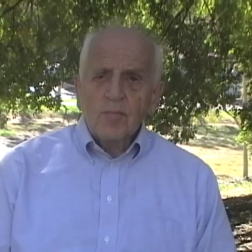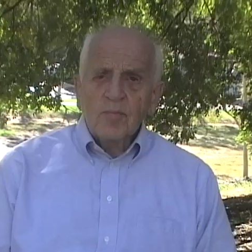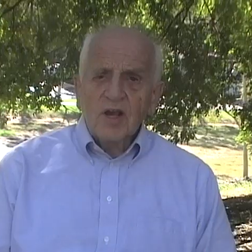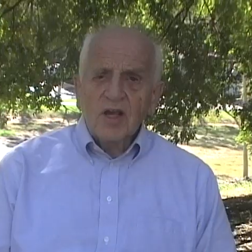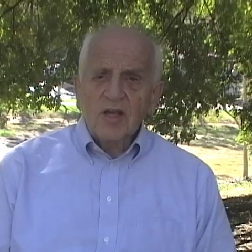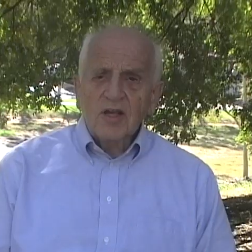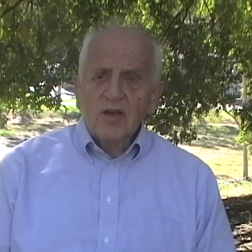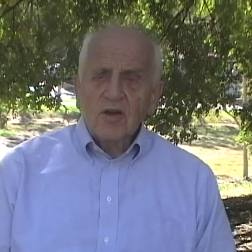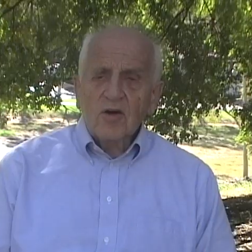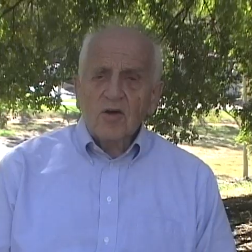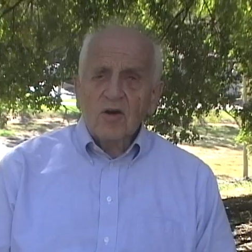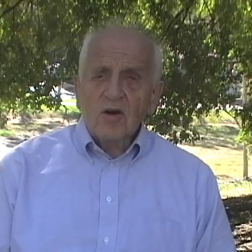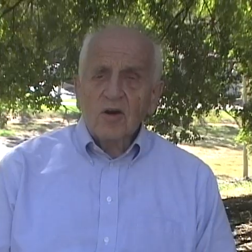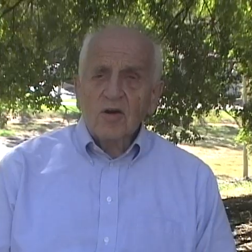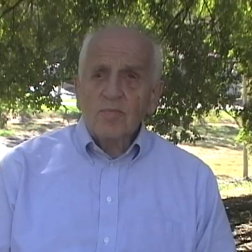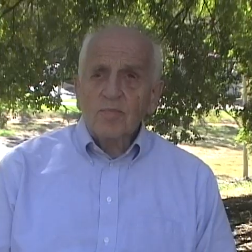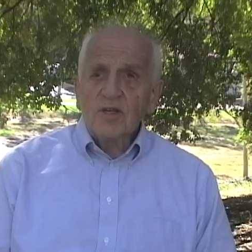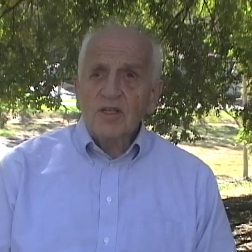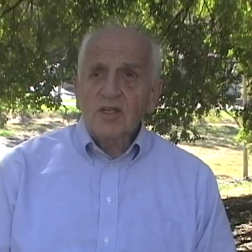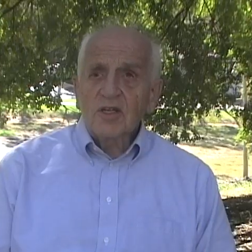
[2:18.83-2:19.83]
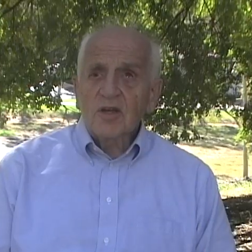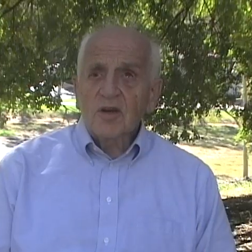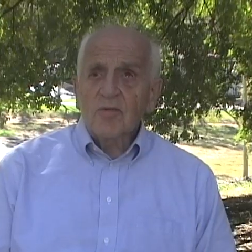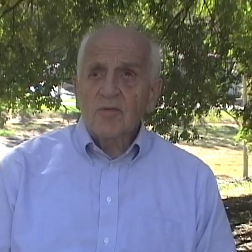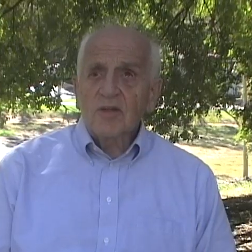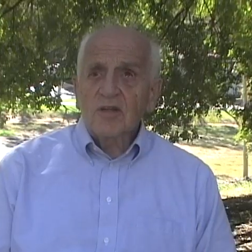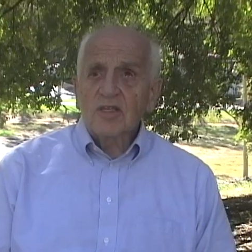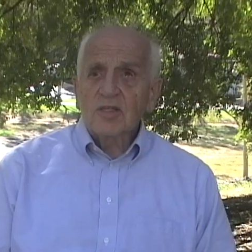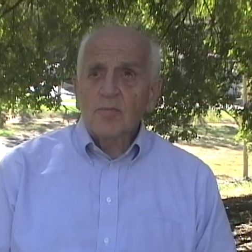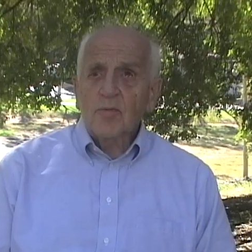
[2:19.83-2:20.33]
make your
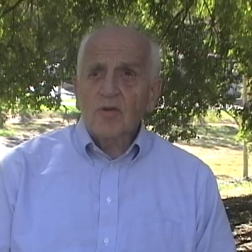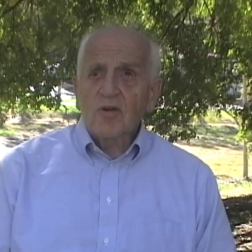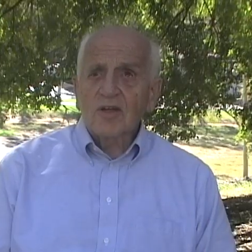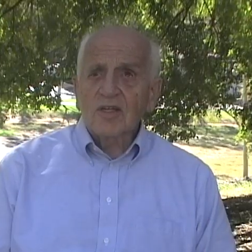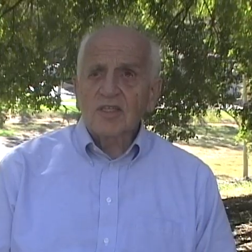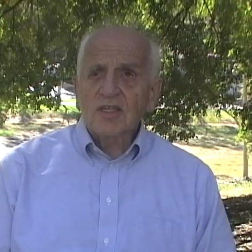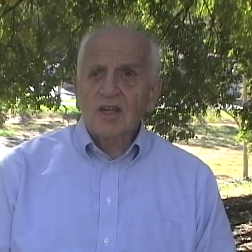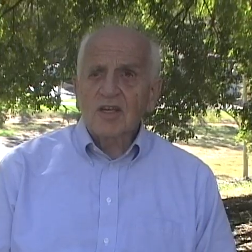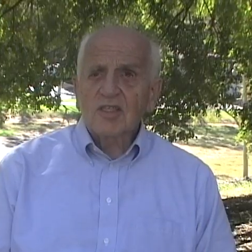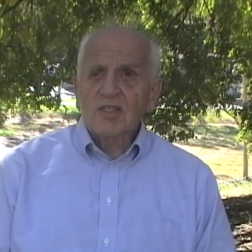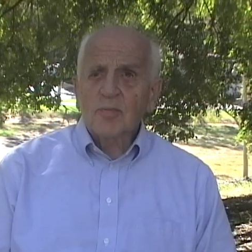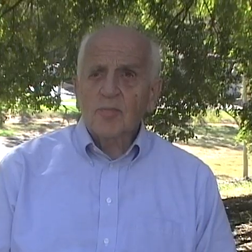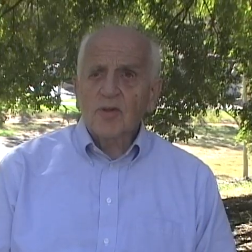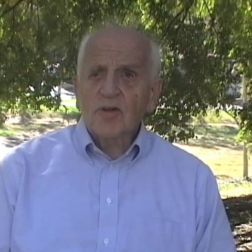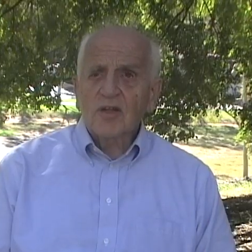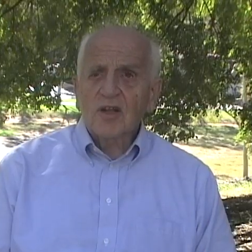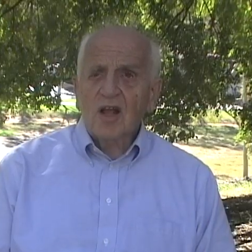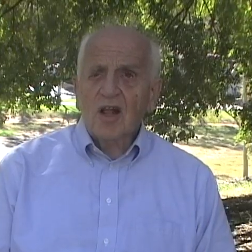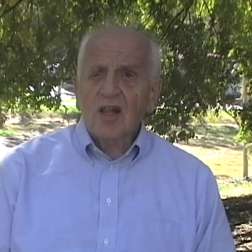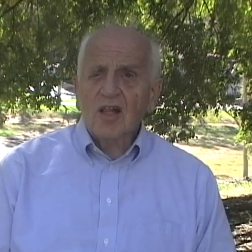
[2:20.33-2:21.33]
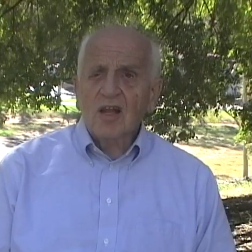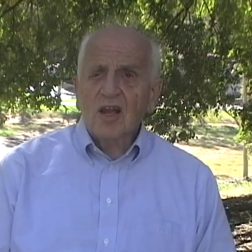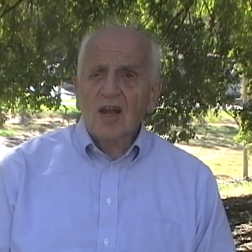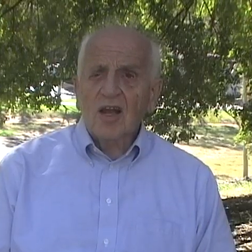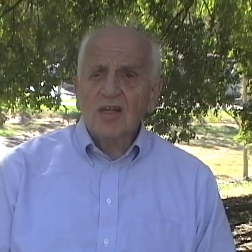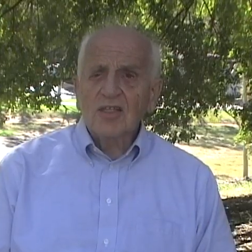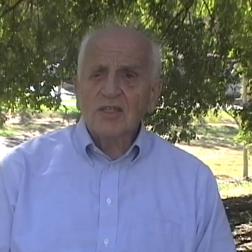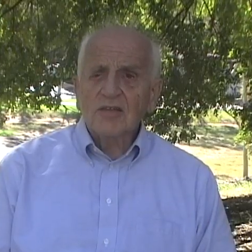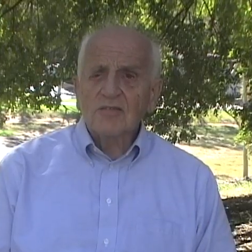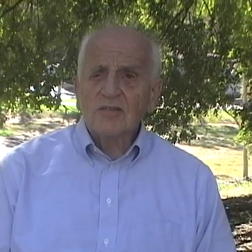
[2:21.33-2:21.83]
materials more accessible to all
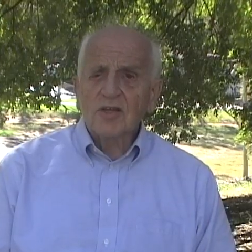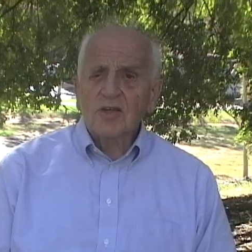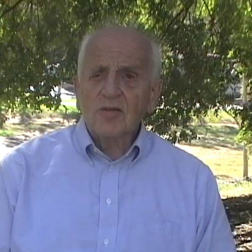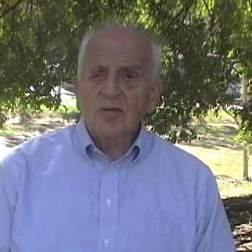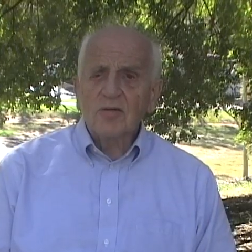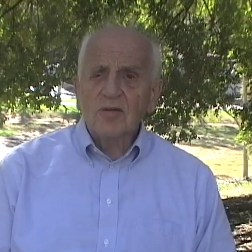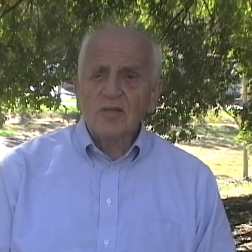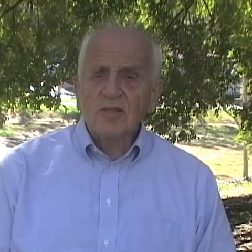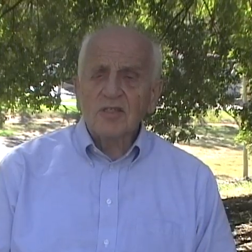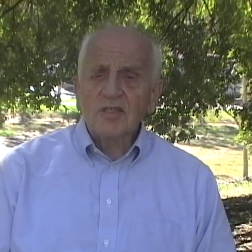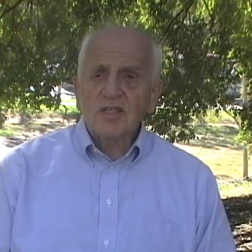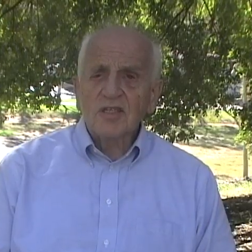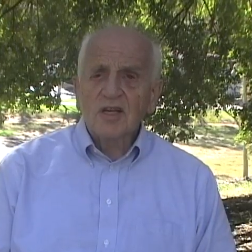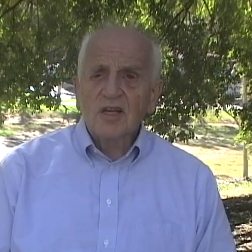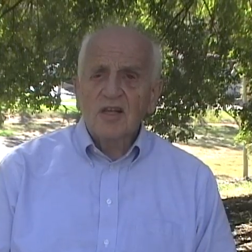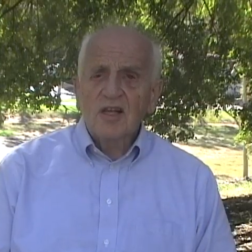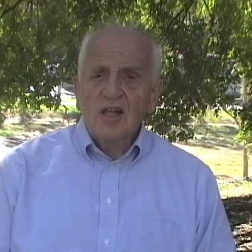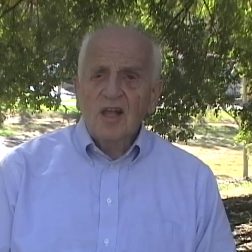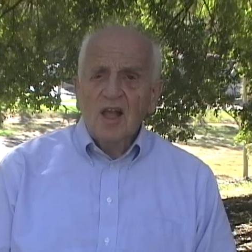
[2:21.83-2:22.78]
kinds of students.